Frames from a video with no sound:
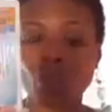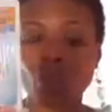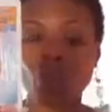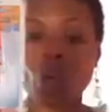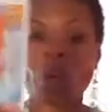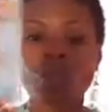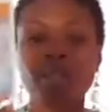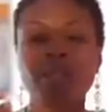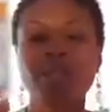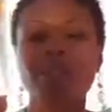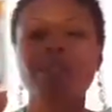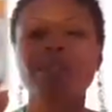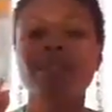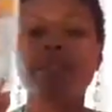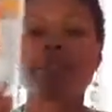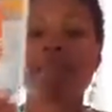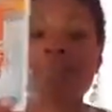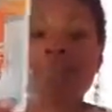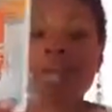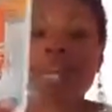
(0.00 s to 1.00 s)
So it's
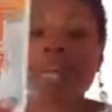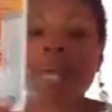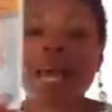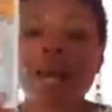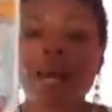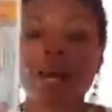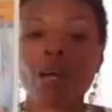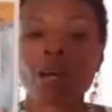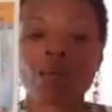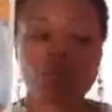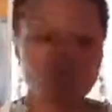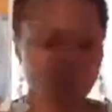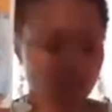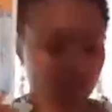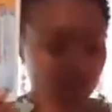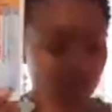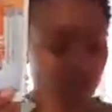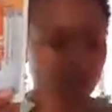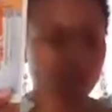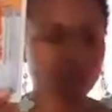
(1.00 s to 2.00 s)
stepping out of
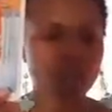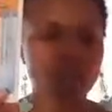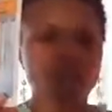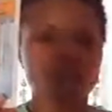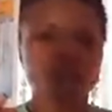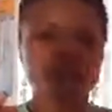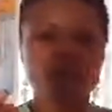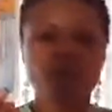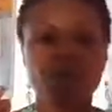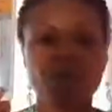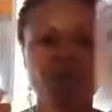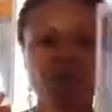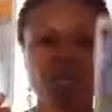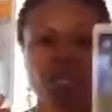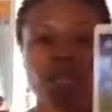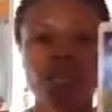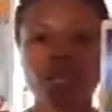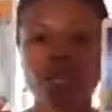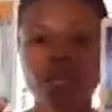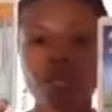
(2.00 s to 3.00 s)
our fear from
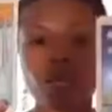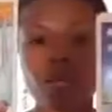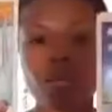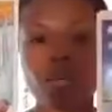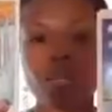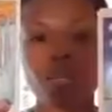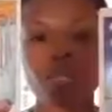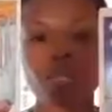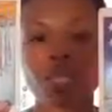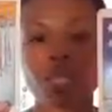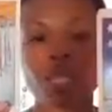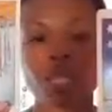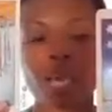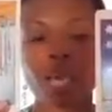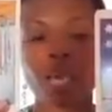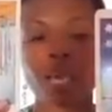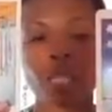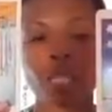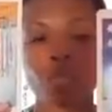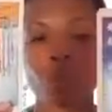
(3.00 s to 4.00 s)
the information
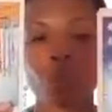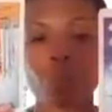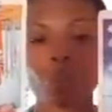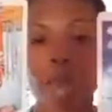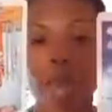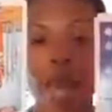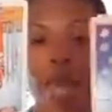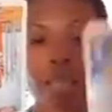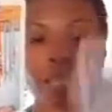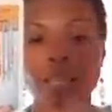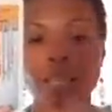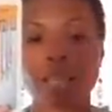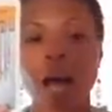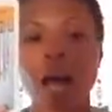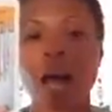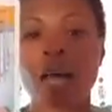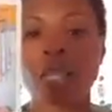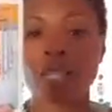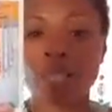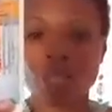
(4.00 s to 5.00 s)
that has been passed
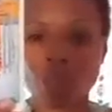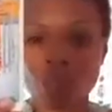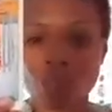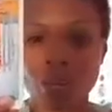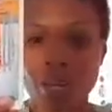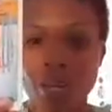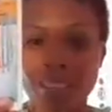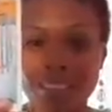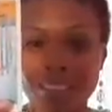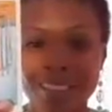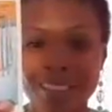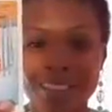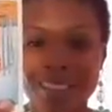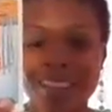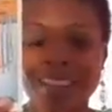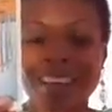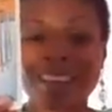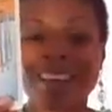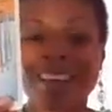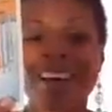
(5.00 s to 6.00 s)
on to us